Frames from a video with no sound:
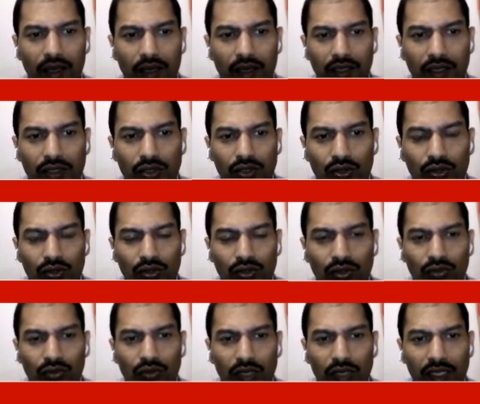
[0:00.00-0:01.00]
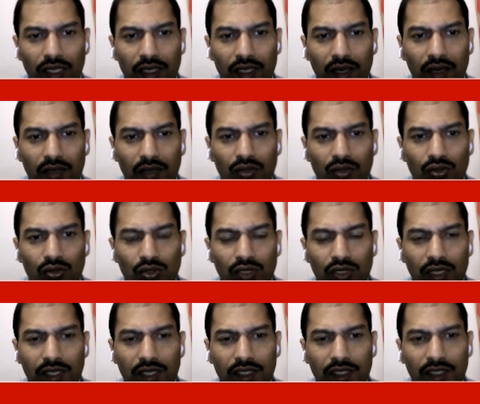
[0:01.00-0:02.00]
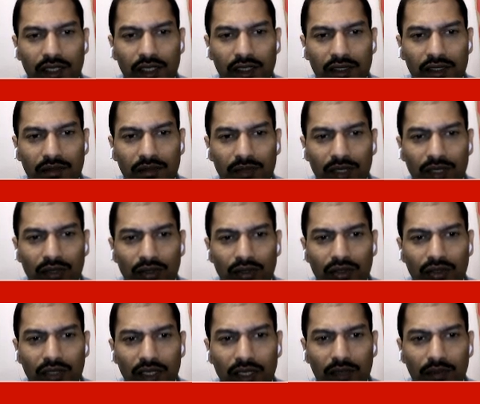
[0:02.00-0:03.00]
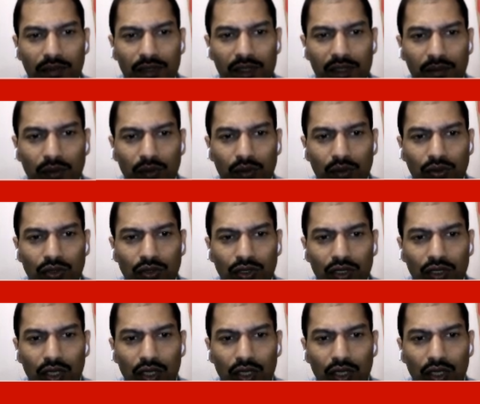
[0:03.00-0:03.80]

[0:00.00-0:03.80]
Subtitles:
So what are those conditions? Because if suppose